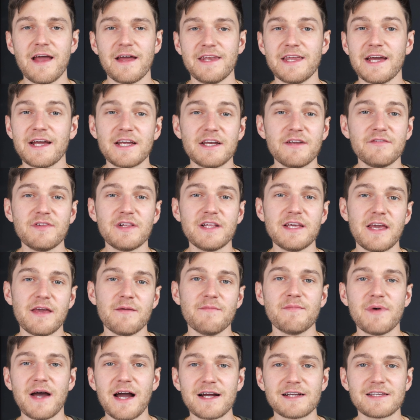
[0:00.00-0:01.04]
negatively
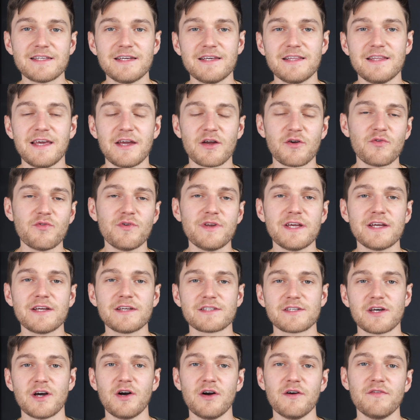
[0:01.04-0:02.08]
impacting the
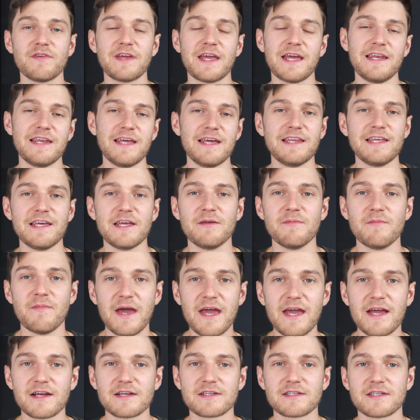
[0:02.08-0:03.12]
earnings of Canadian
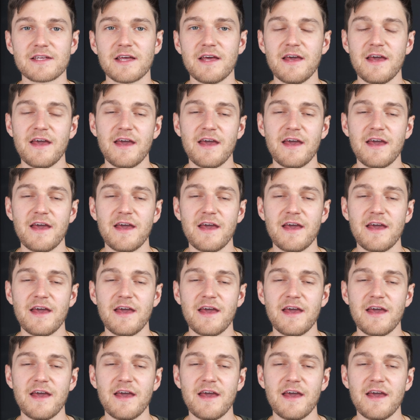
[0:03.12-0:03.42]
banks.